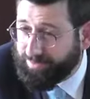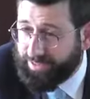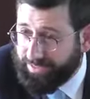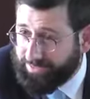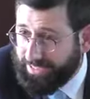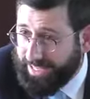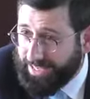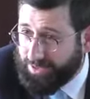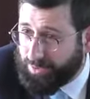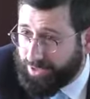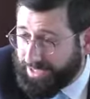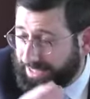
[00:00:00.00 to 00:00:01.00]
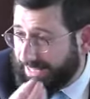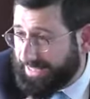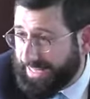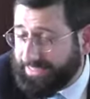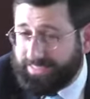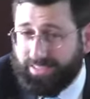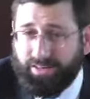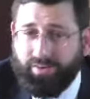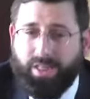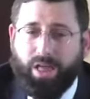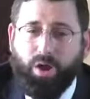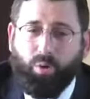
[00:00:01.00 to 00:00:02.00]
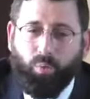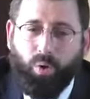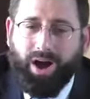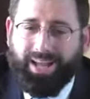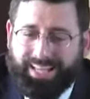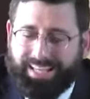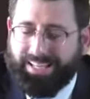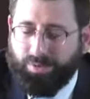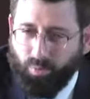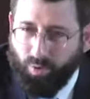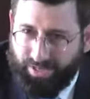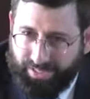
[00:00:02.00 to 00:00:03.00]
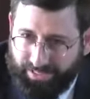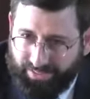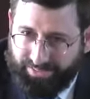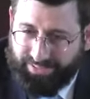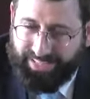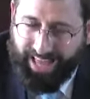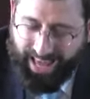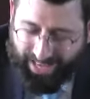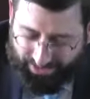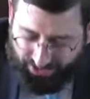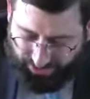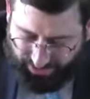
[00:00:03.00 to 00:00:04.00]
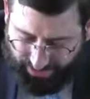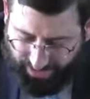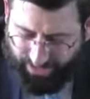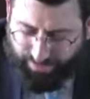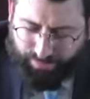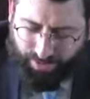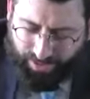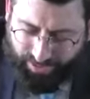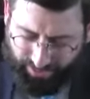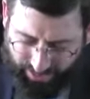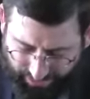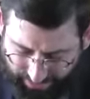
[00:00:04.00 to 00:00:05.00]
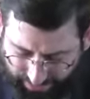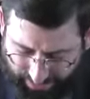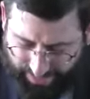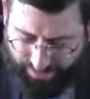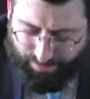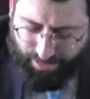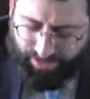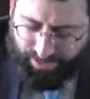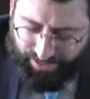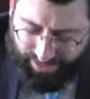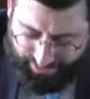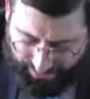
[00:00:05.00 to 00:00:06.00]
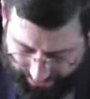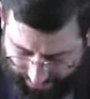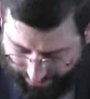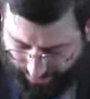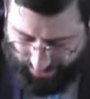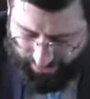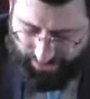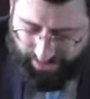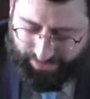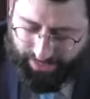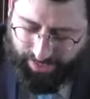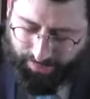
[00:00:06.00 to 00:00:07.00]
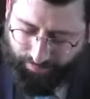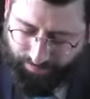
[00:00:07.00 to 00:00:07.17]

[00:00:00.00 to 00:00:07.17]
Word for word: it lives again, it will collect next year. Why in one year does the ant just keep on collecting, keep on collecting, keep on collecting?